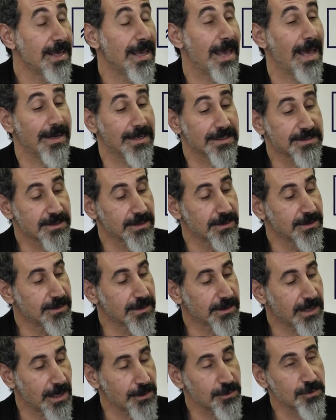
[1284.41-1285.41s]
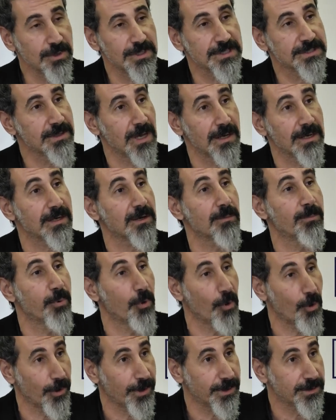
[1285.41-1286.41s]
And it's the country is not at a
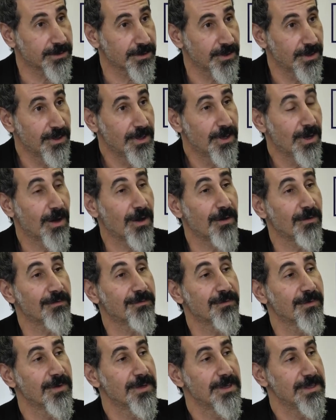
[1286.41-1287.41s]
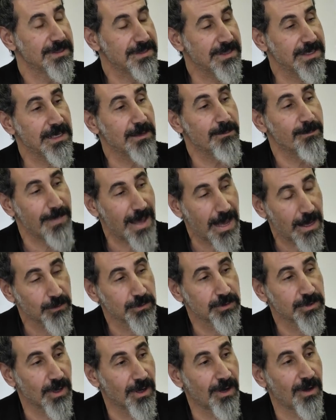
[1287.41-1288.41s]
point of the
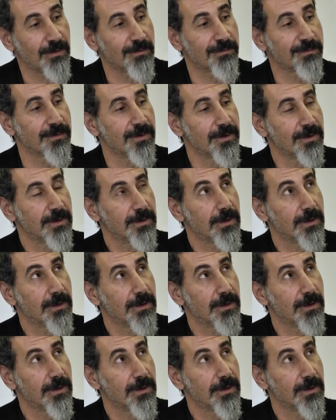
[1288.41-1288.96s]
amount of